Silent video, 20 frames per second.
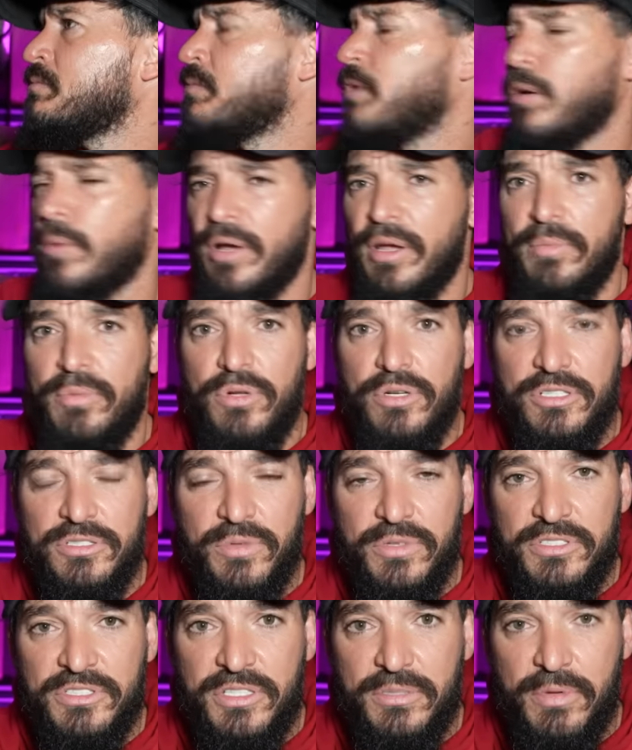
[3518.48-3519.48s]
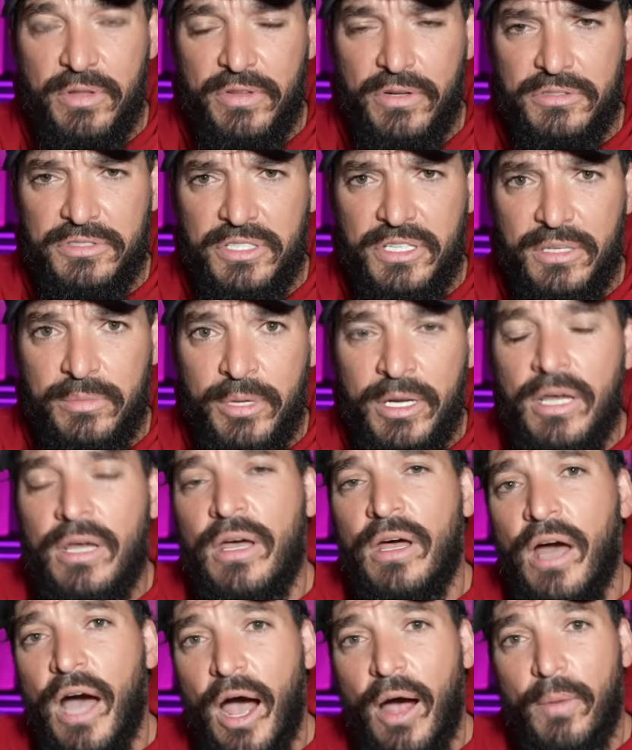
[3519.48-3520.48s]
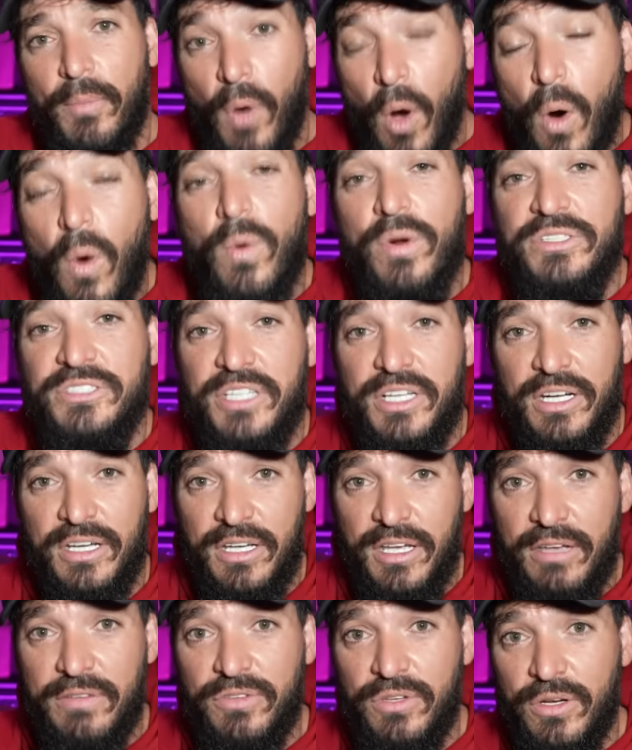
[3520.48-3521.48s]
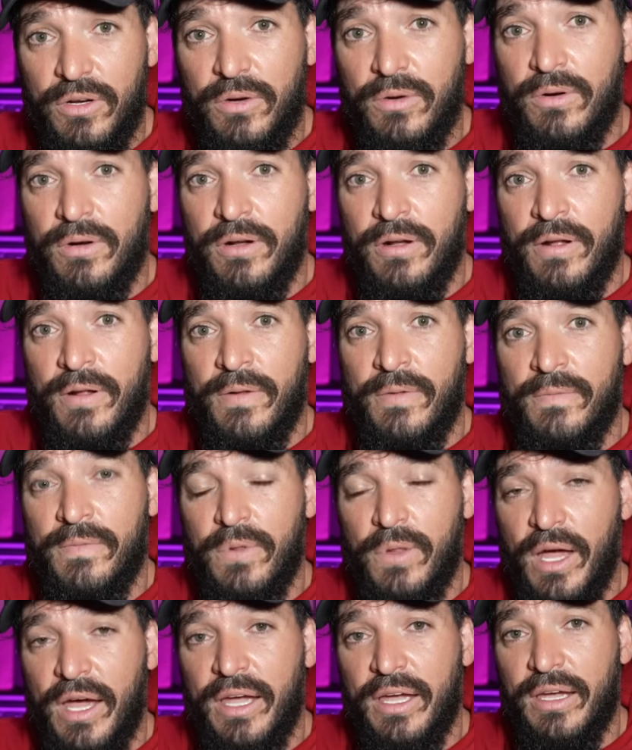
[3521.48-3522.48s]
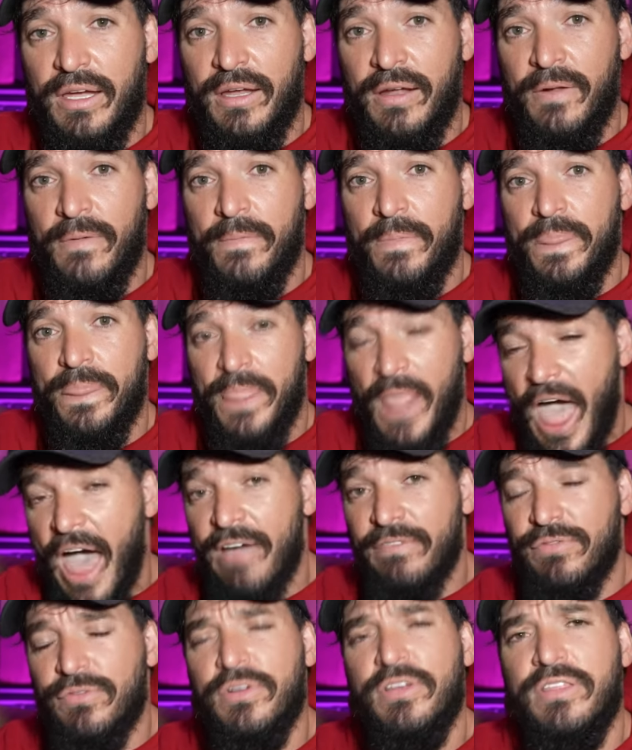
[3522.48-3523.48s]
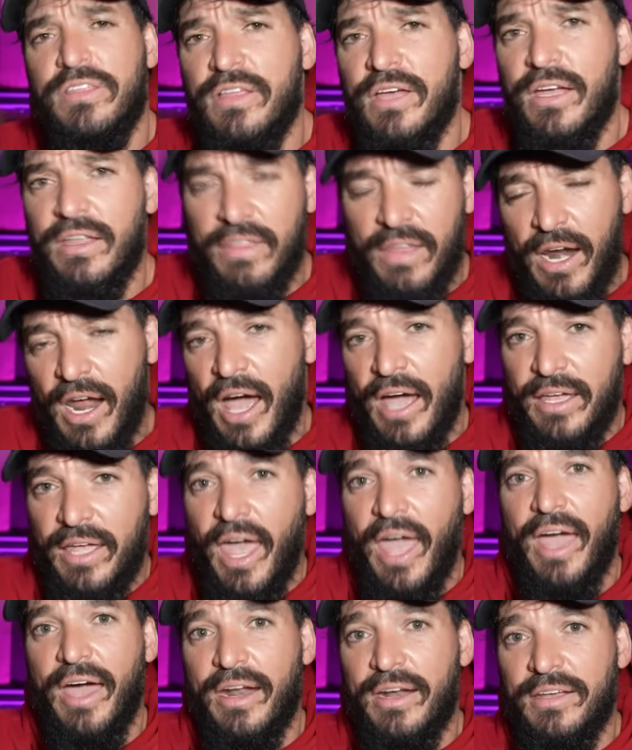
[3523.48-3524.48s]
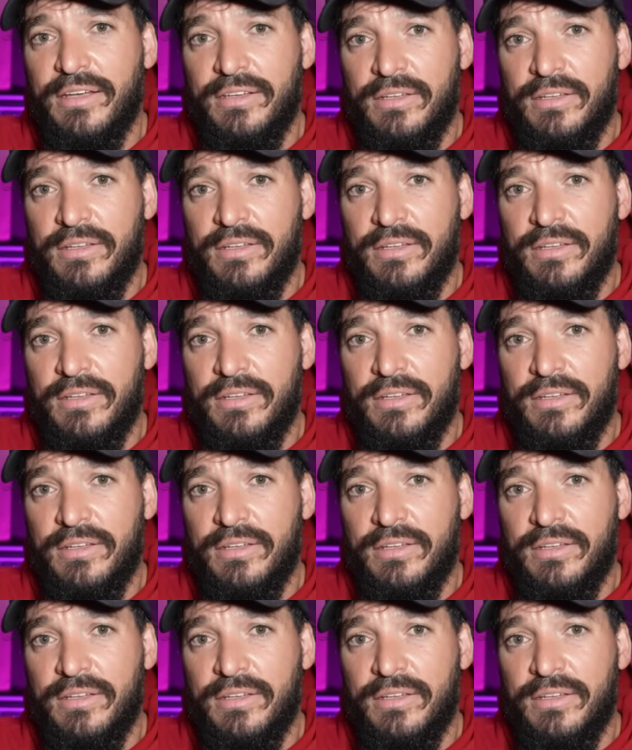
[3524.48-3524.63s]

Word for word: well, my computer just went to sleep, I thought it was a demon. I'm always going to give you, like, everything that I can.